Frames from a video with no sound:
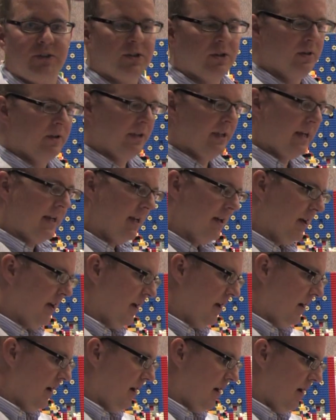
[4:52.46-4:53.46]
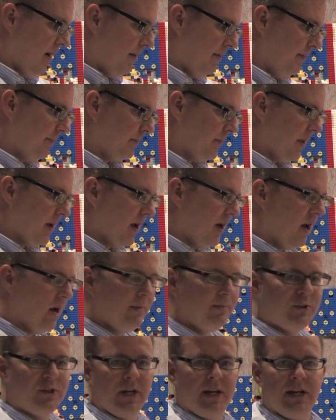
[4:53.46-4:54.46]
and to the invention process.
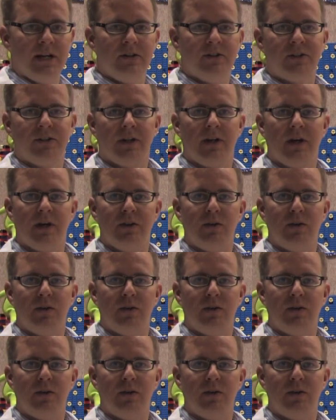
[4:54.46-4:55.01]
And